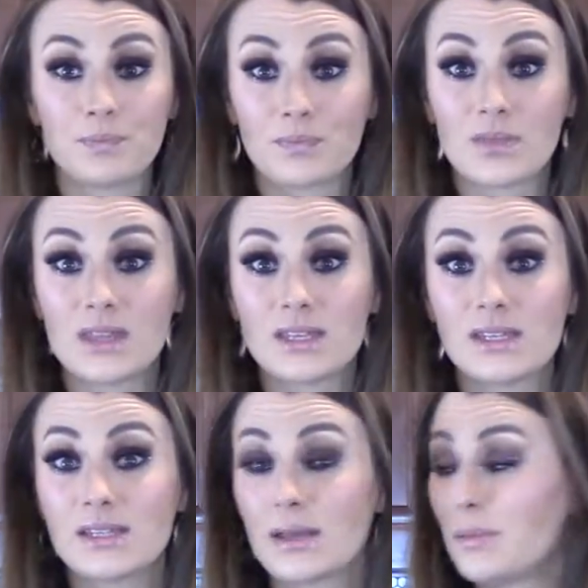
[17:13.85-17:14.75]
This
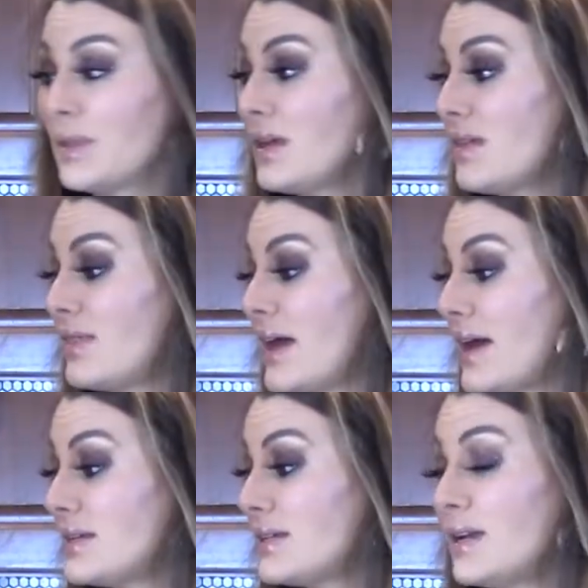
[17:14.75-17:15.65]
is something
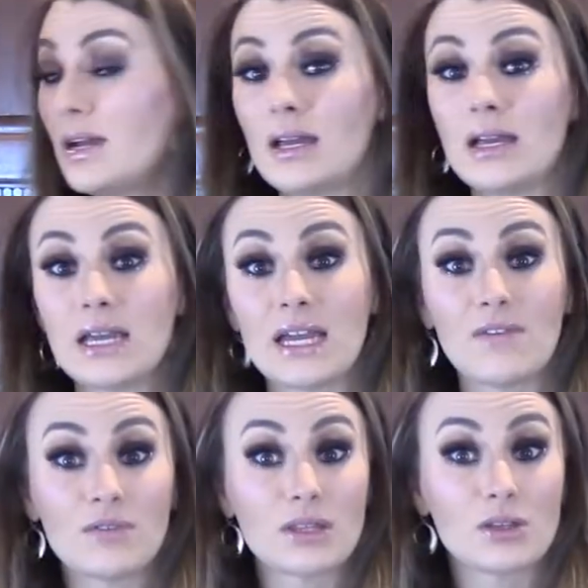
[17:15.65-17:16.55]
that
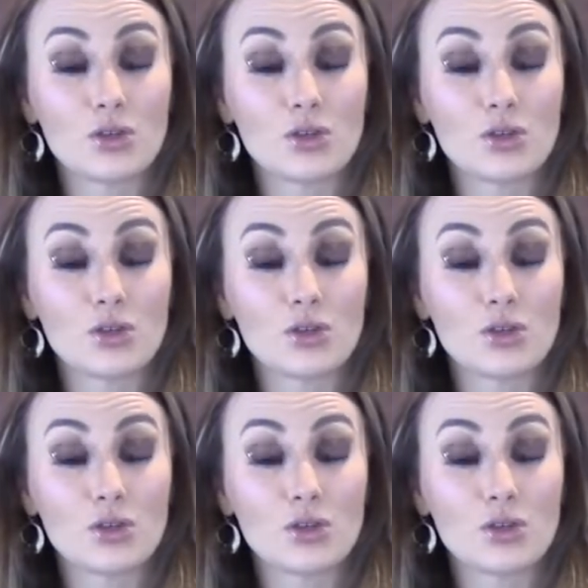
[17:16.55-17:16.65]
if